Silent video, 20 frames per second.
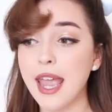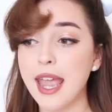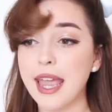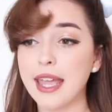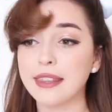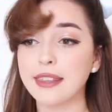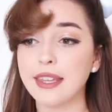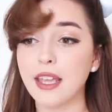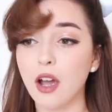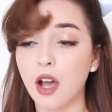
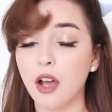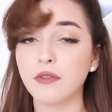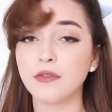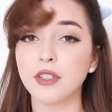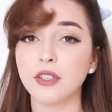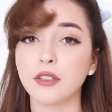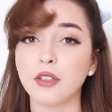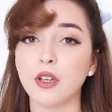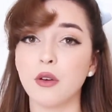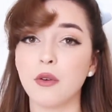and they
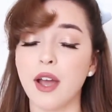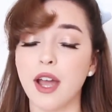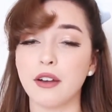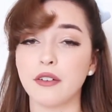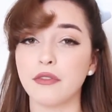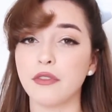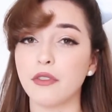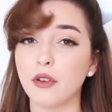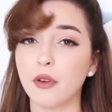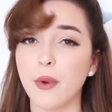often go out
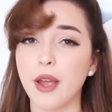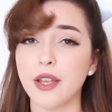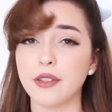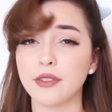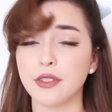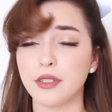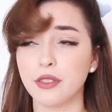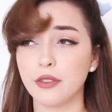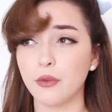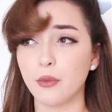of their
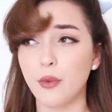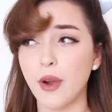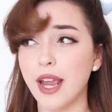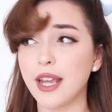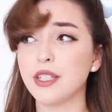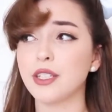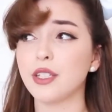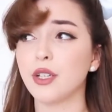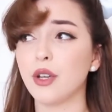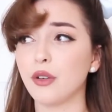
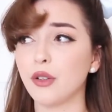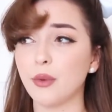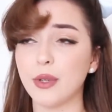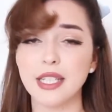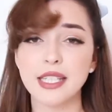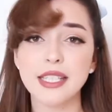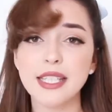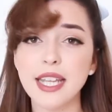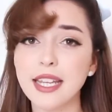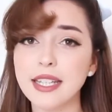way to go to
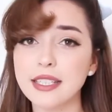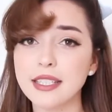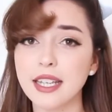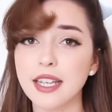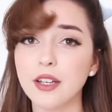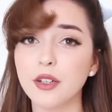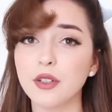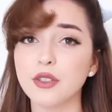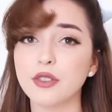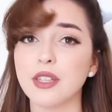estate
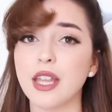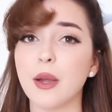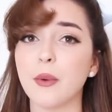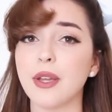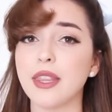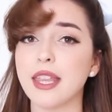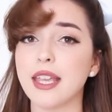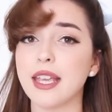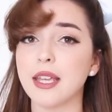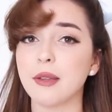sales so that
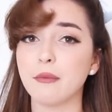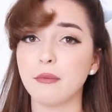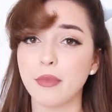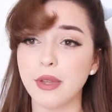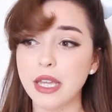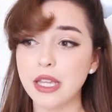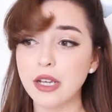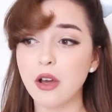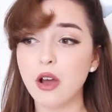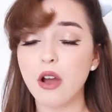way they can
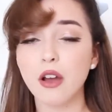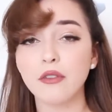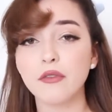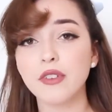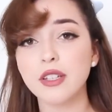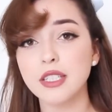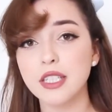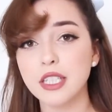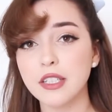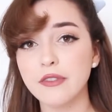bid on
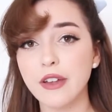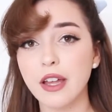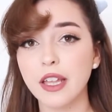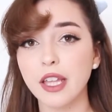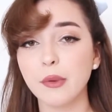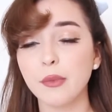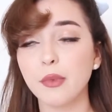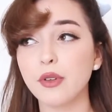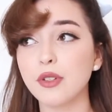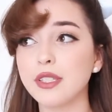vintage
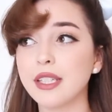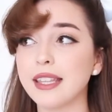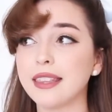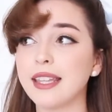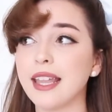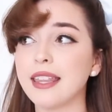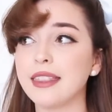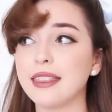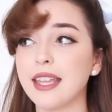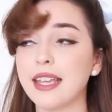valuables, and
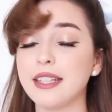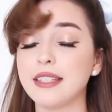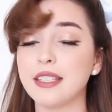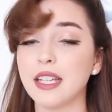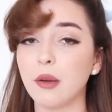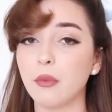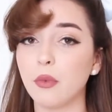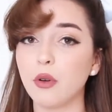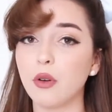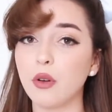then they
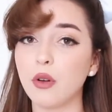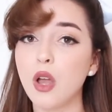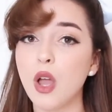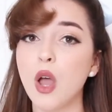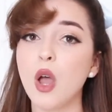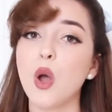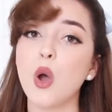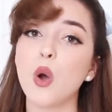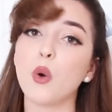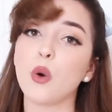double
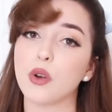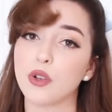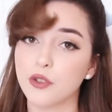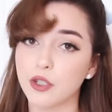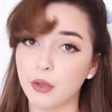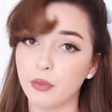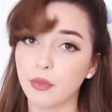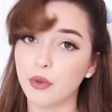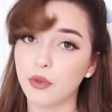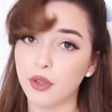or
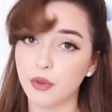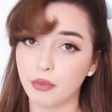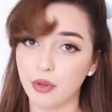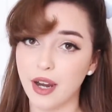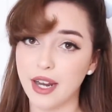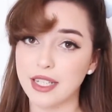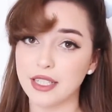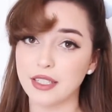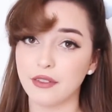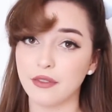triple the
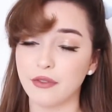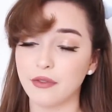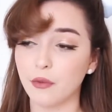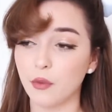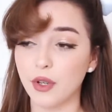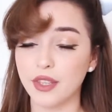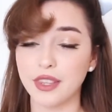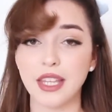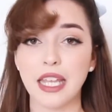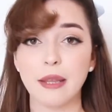price of
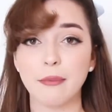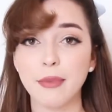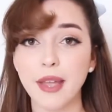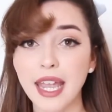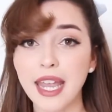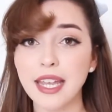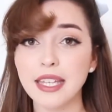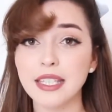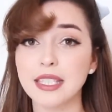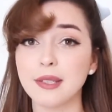what they
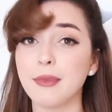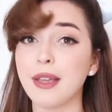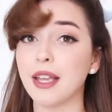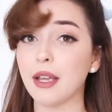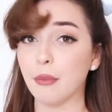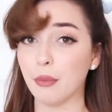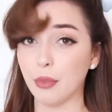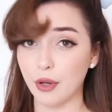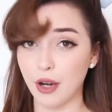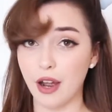paid to make
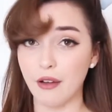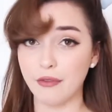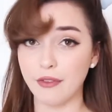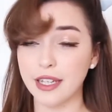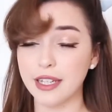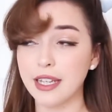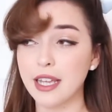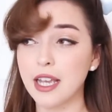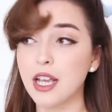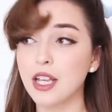a
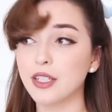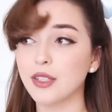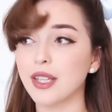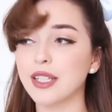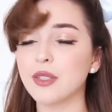profit. So